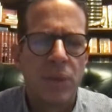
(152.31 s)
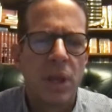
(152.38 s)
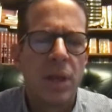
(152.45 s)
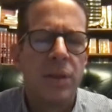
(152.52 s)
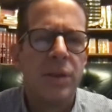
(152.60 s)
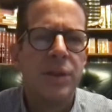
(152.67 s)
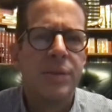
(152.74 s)

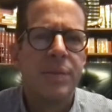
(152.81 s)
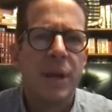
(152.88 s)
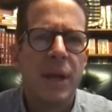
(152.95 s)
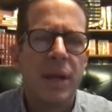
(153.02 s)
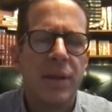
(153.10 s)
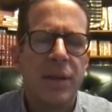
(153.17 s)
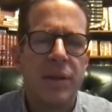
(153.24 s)
And this
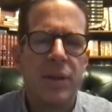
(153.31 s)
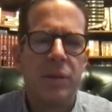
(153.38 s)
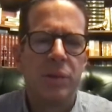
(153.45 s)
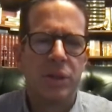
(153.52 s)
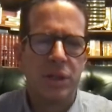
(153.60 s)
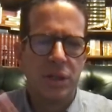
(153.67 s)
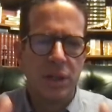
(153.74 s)
meant that there
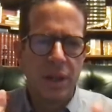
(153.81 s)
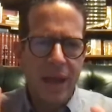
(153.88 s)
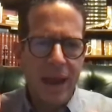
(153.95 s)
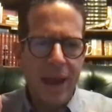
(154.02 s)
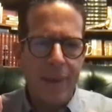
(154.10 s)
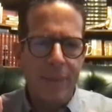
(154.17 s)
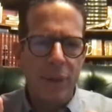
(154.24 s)
was this
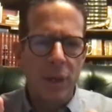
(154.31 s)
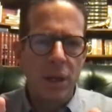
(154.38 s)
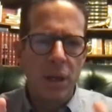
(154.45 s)
gap.